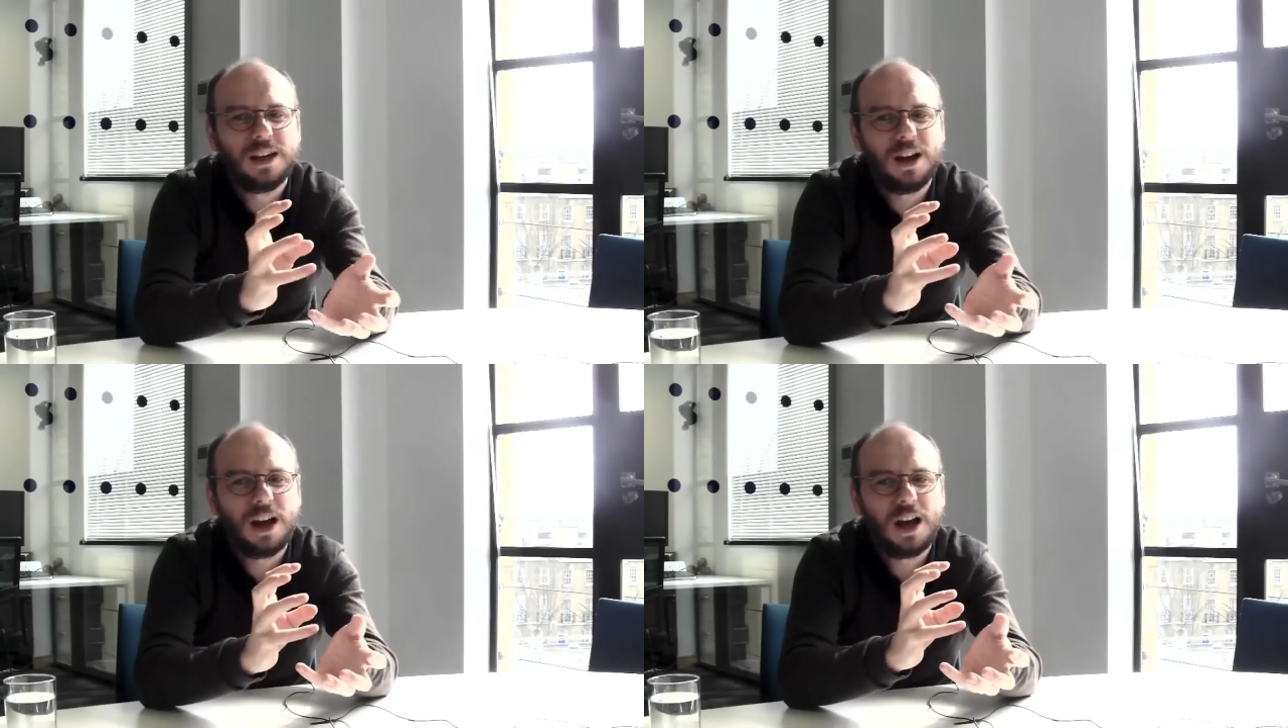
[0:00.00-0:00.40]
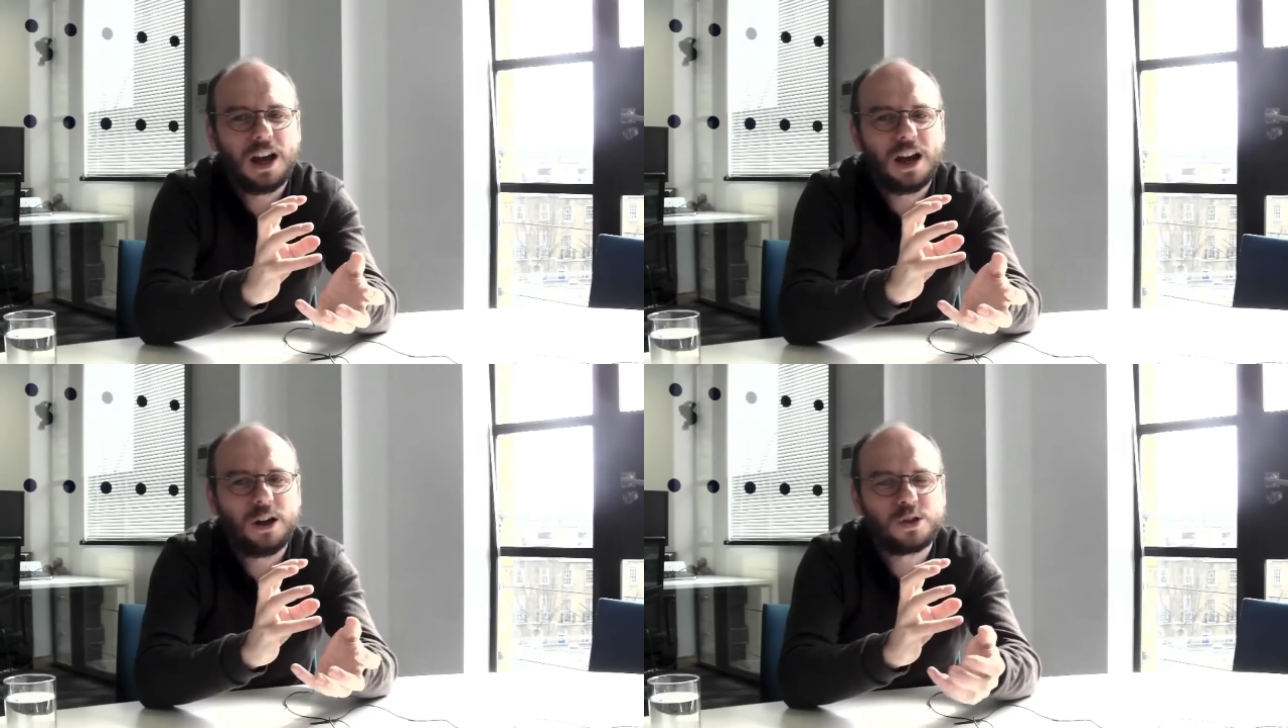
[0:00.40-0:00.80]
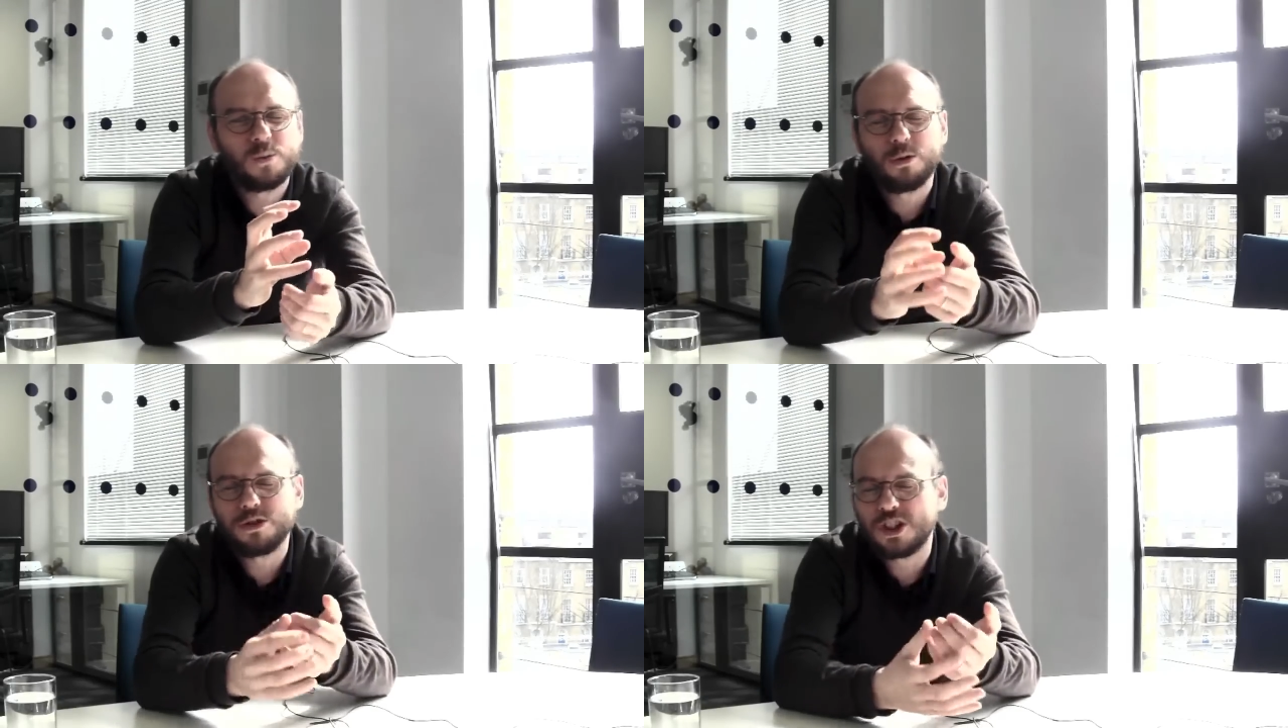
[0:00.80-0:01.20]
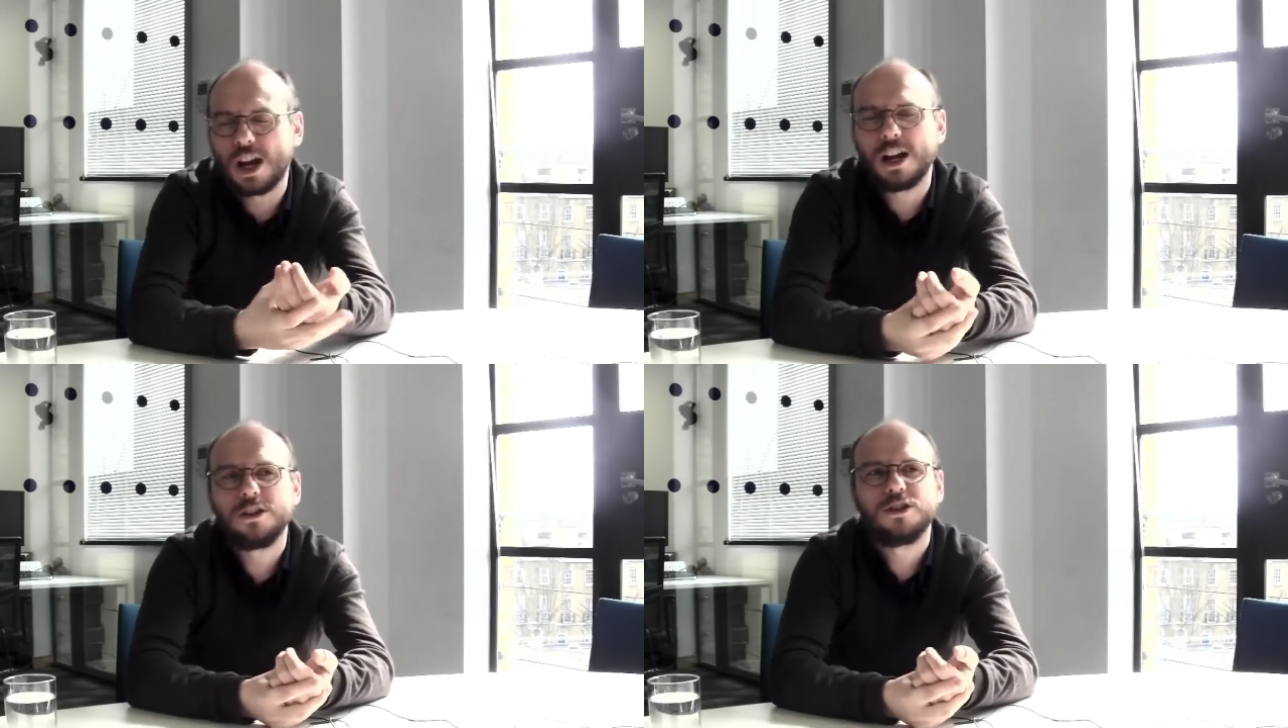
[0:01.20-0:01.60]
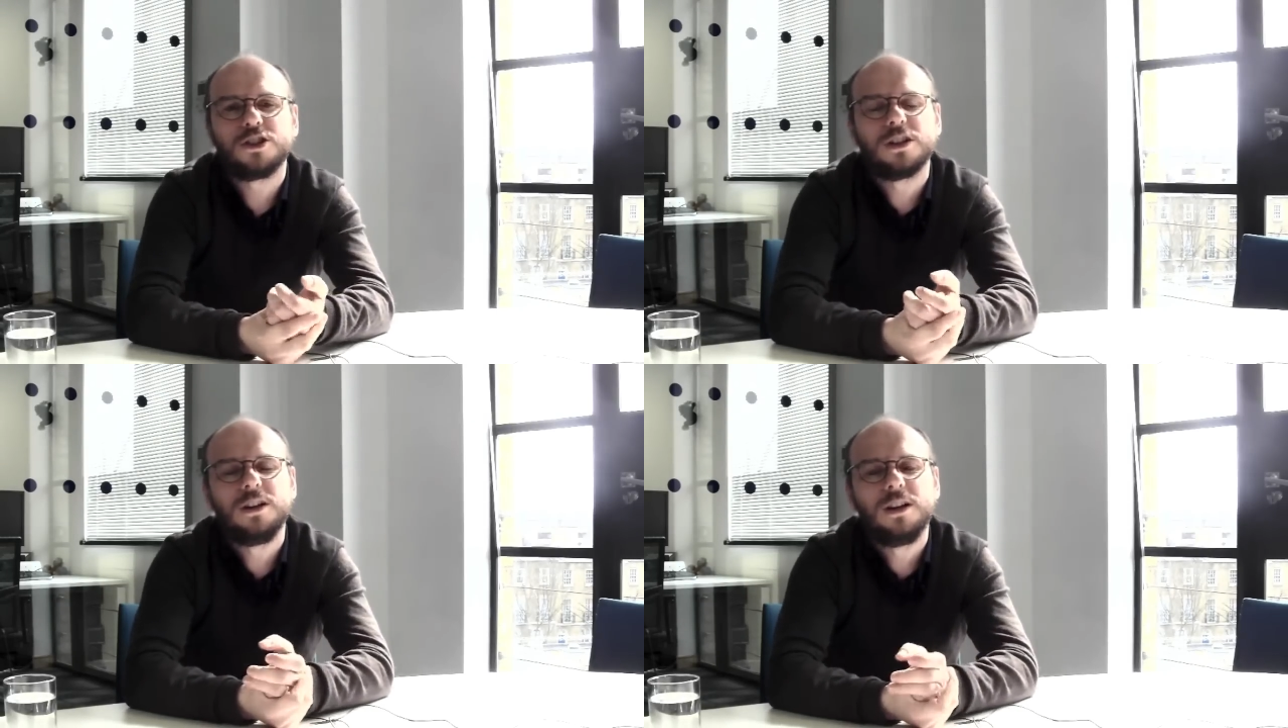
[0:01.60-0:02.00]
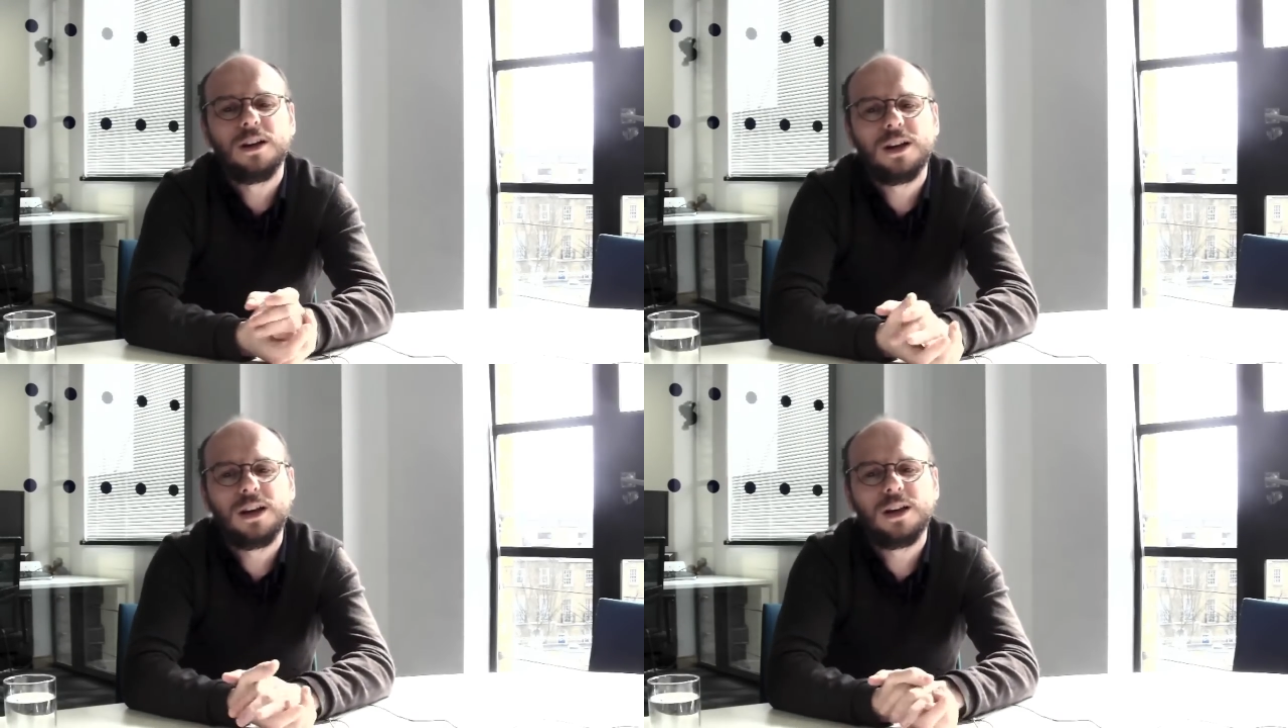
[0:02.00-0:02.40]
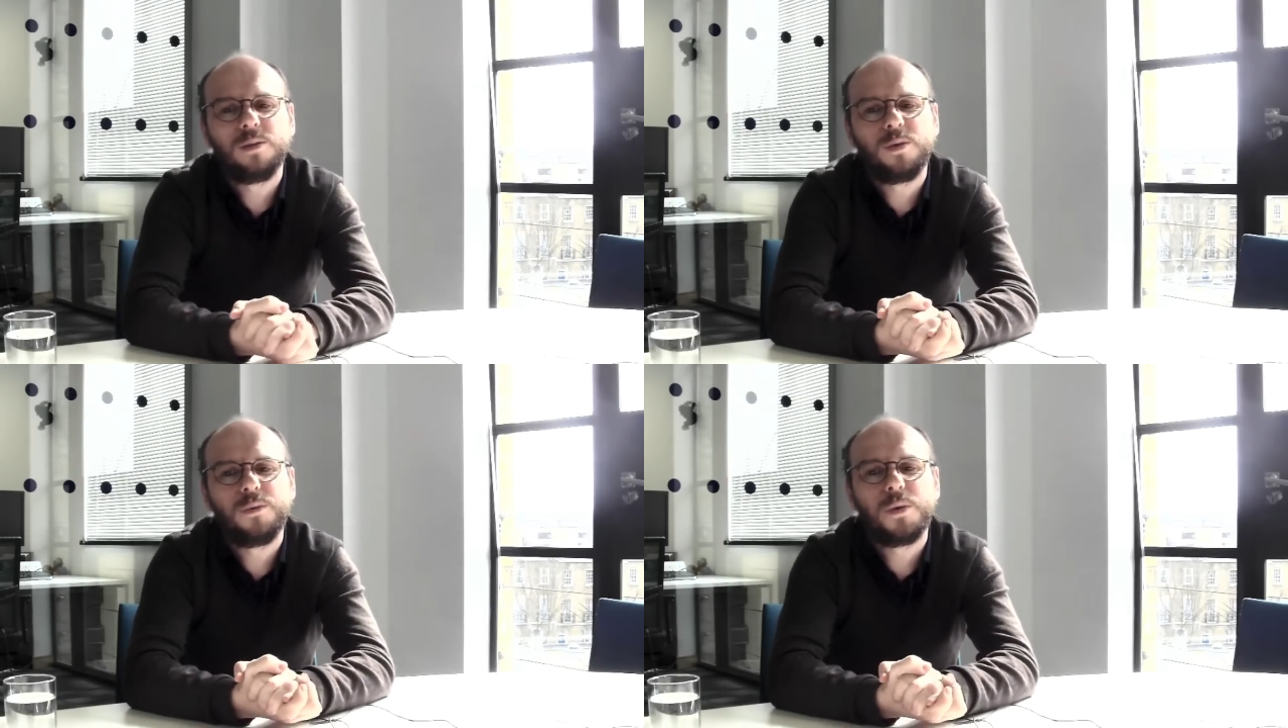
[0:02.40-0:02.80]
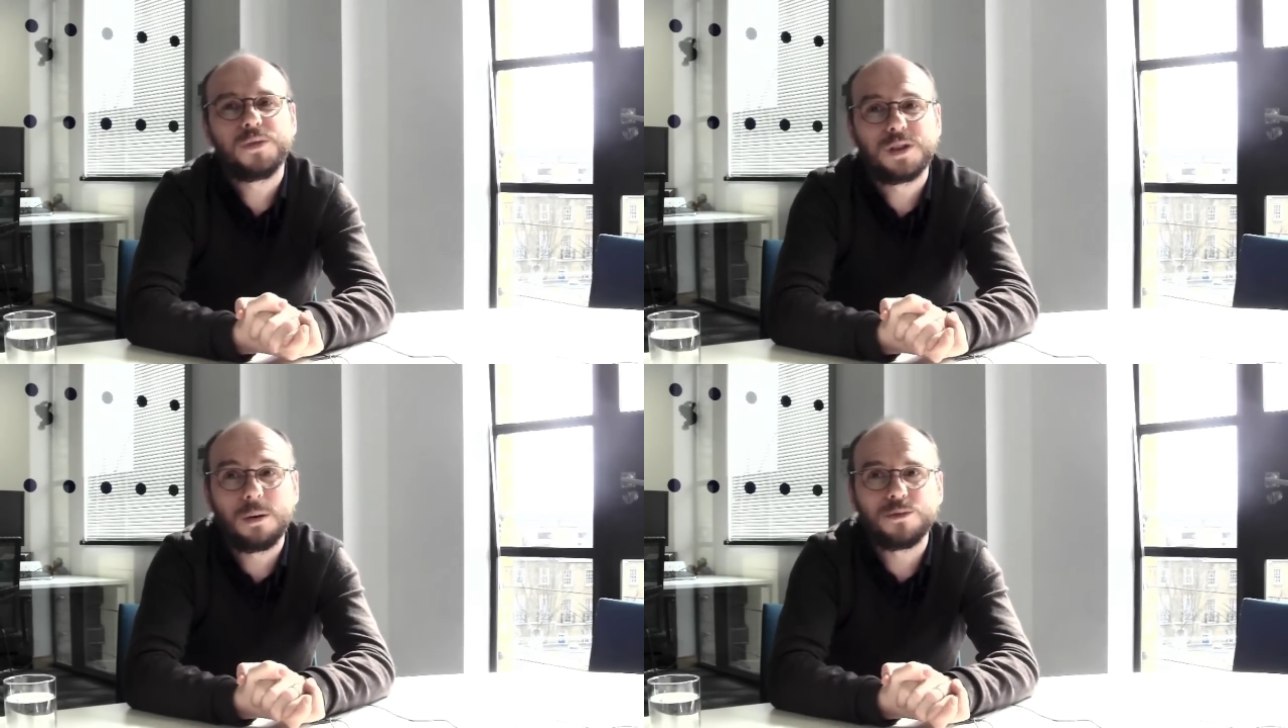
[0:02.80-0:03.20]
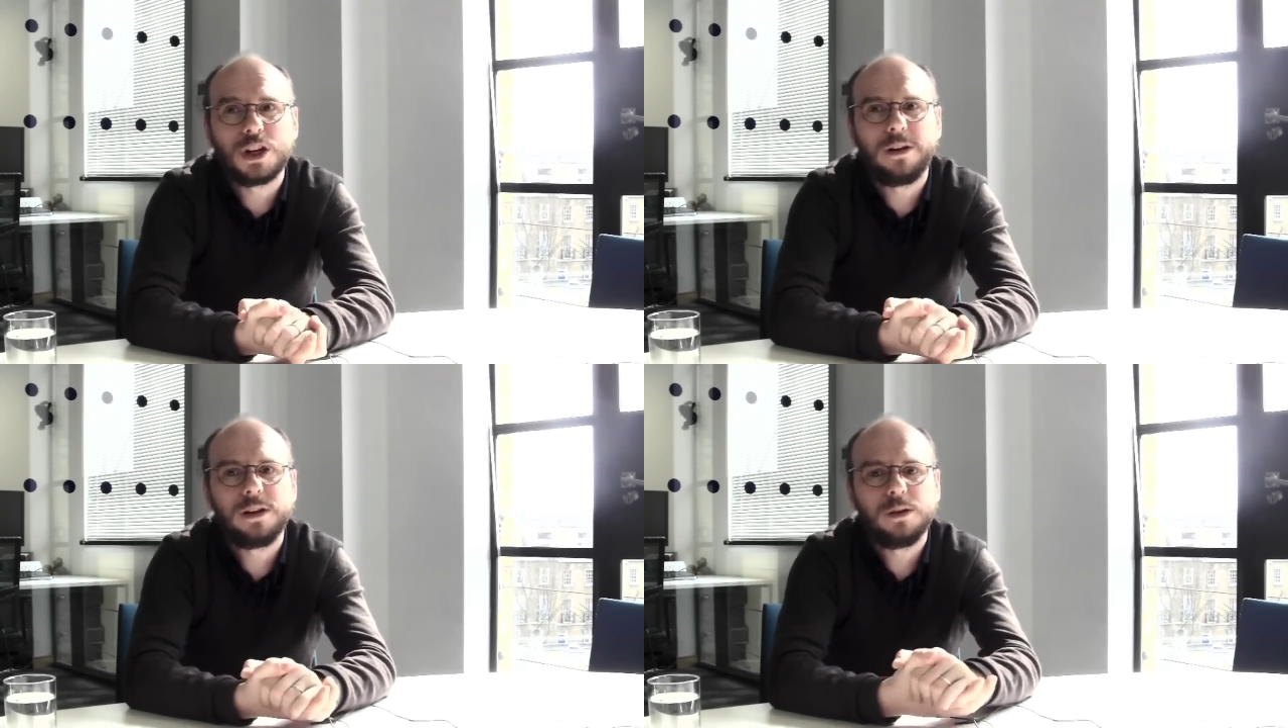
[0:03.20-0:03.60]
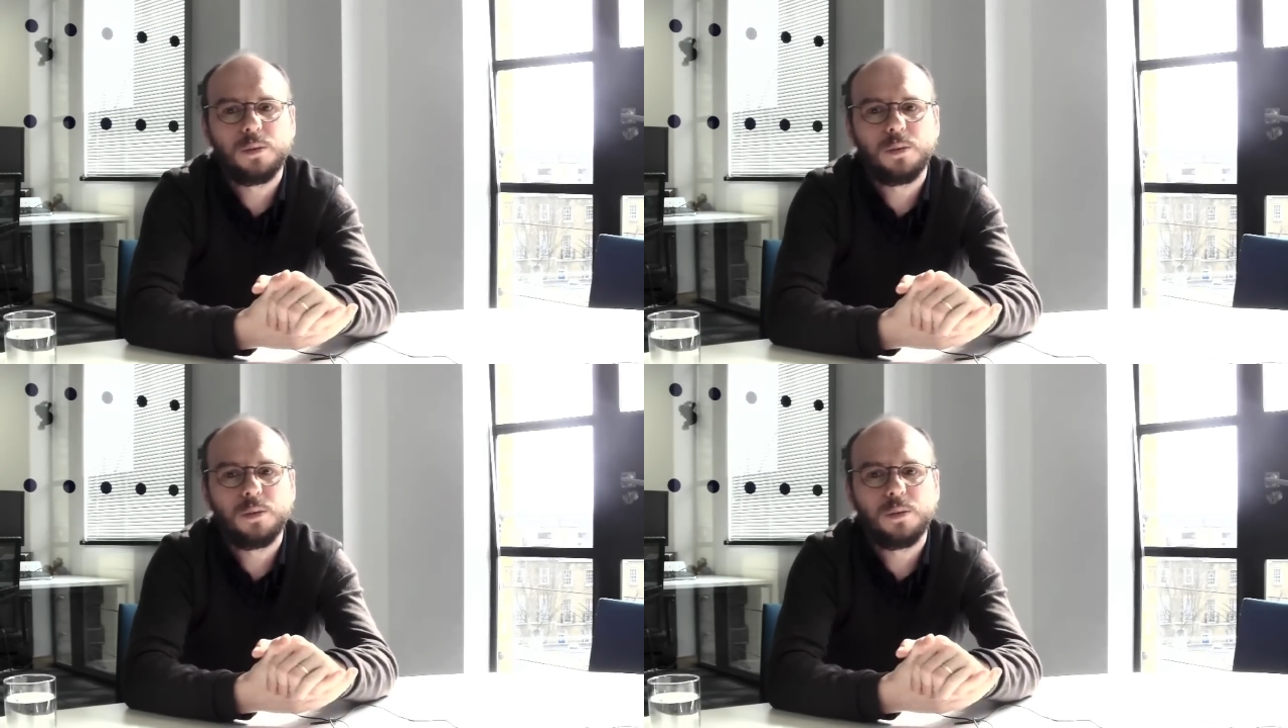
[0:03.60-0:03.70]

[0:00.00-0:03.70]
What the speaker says: a small change with some charities.